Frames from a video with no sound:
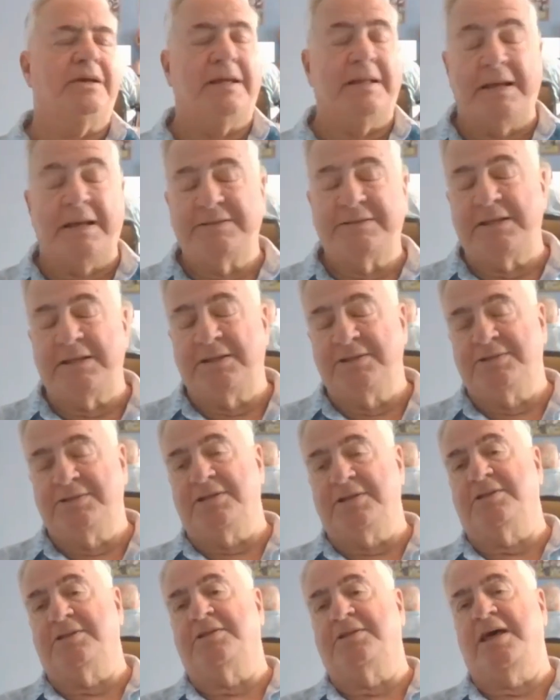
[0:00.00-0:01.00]
and I said
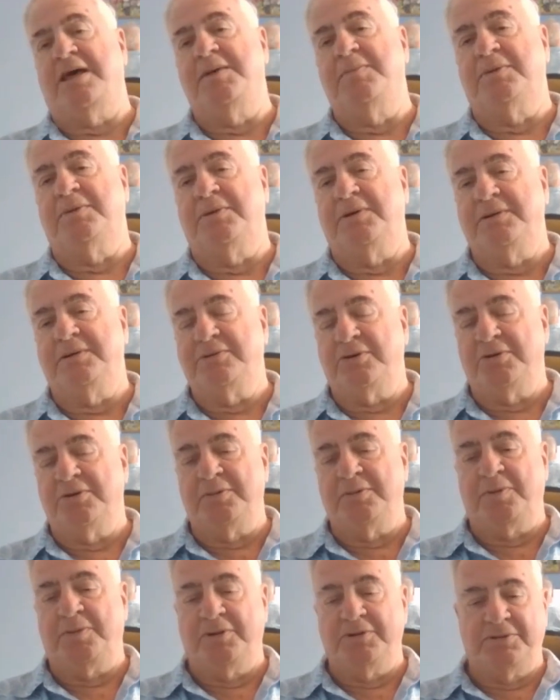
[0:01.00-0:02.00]
this at the table, I told
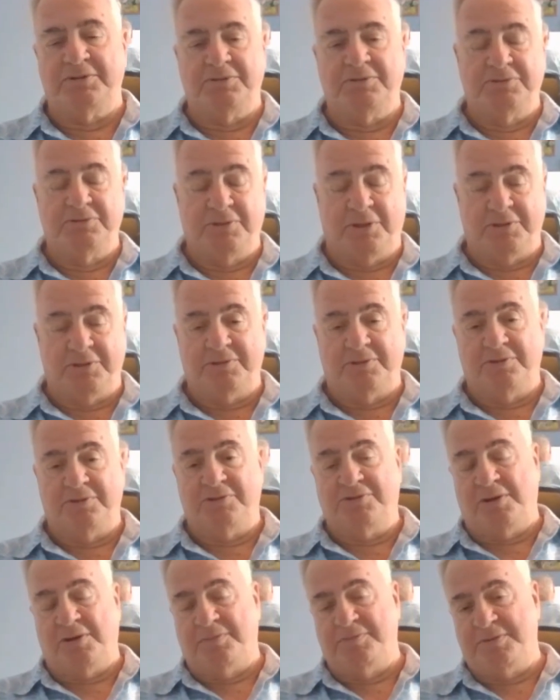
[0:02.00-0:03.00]
the person who's also a
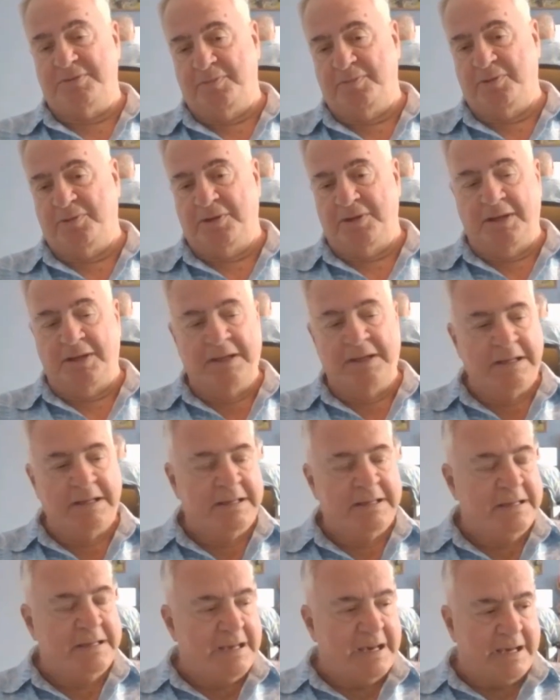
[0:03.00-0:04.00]
Trump supporter,
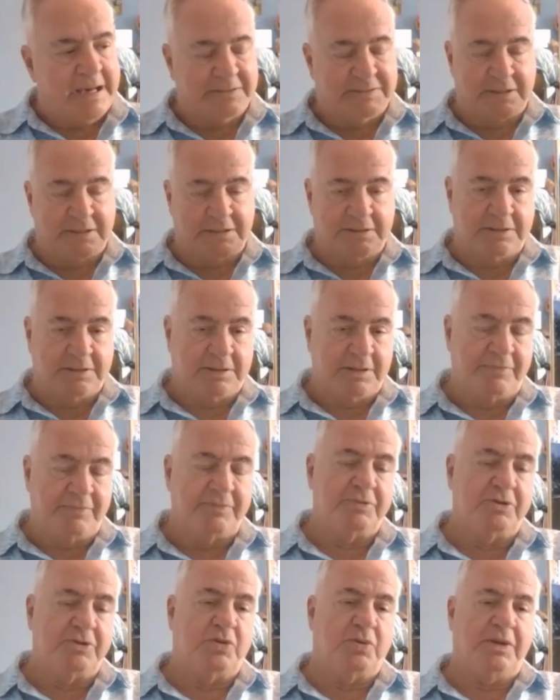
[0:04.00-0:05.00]
I said, the
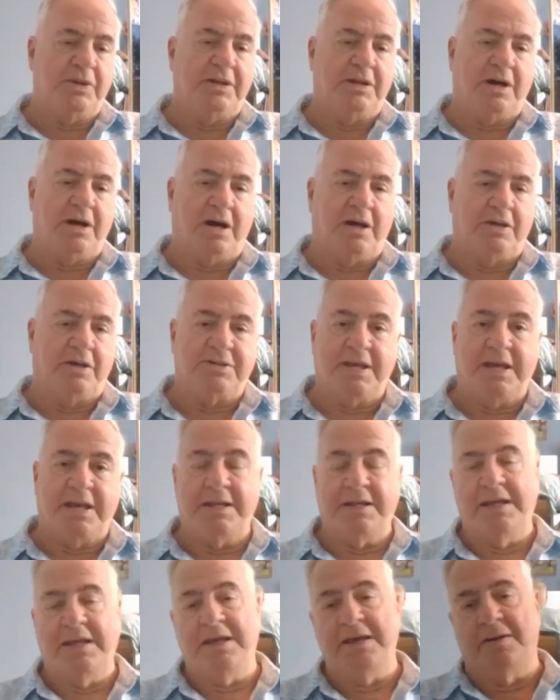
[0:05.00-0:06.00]
difference between us
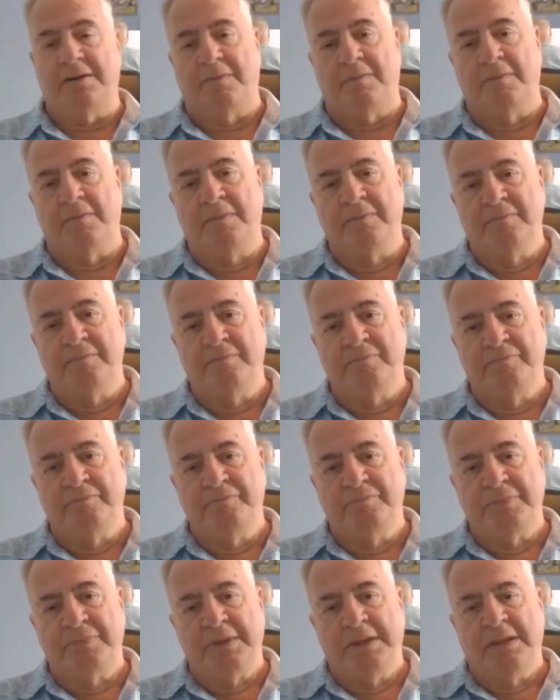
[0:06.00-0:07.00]
and him,
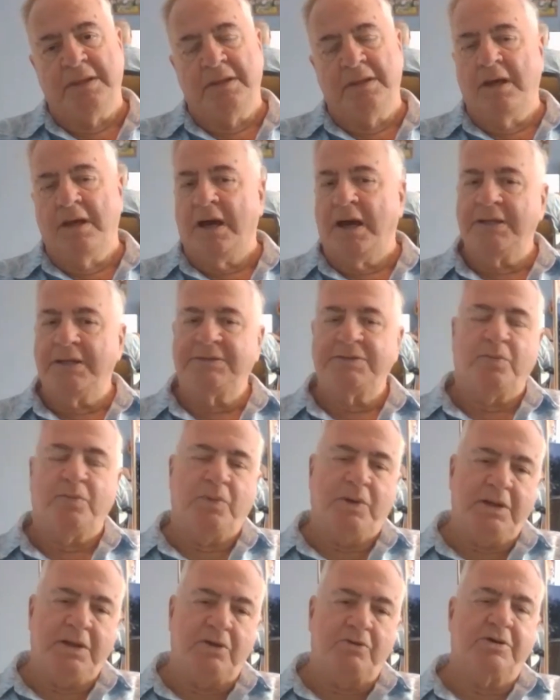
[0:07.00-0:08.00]
I
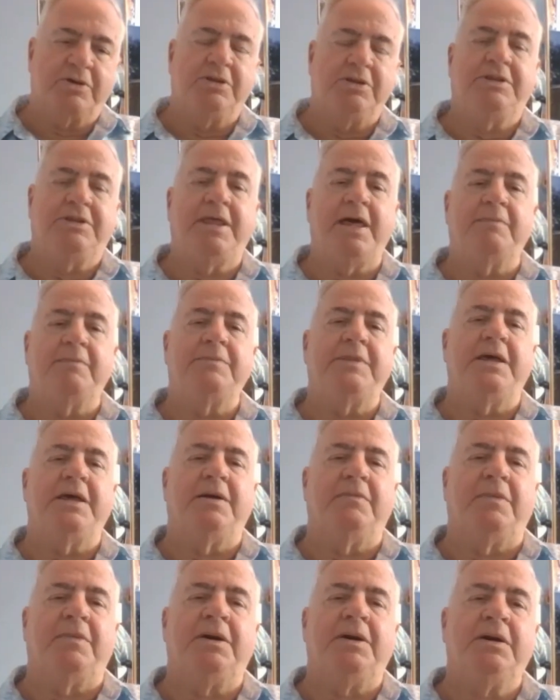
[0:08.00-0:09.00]
said, we don't condemn
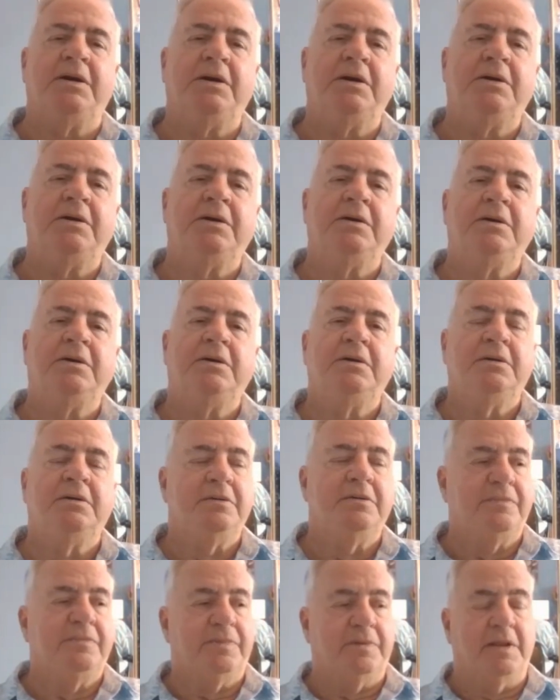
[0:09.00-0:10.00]
them
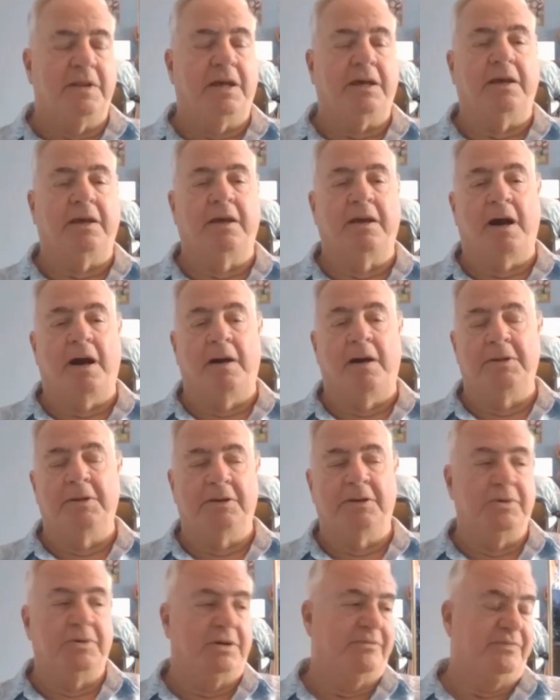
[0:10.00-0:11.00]
for liking
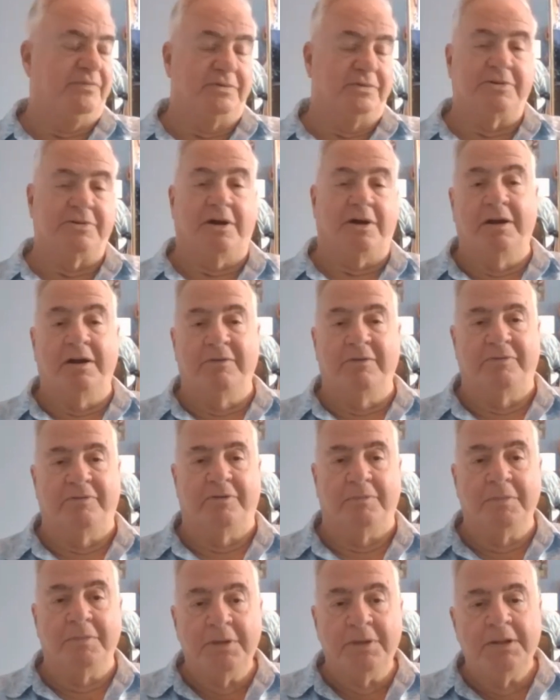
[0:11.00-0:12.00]
Kamala. We could feel sorry for
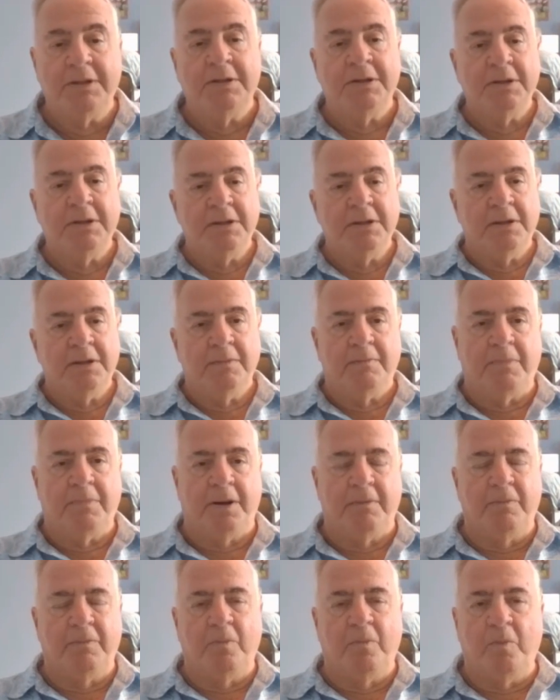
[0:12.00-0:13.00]
them,
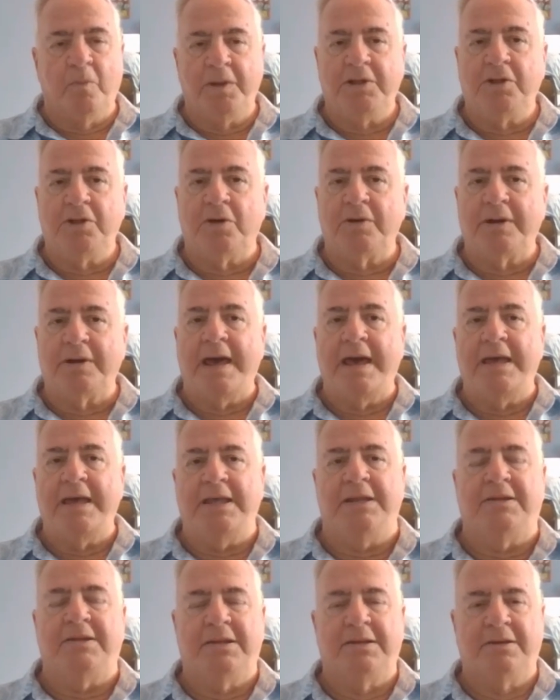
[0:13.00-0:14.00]
but we don't
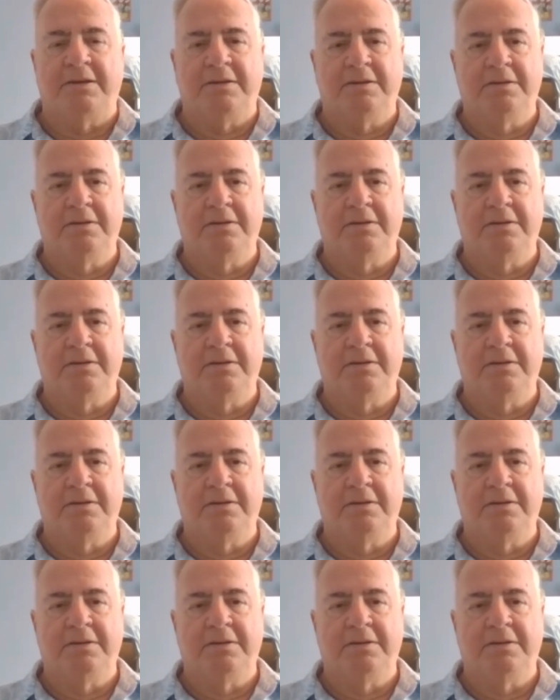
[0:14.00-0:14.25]
hate.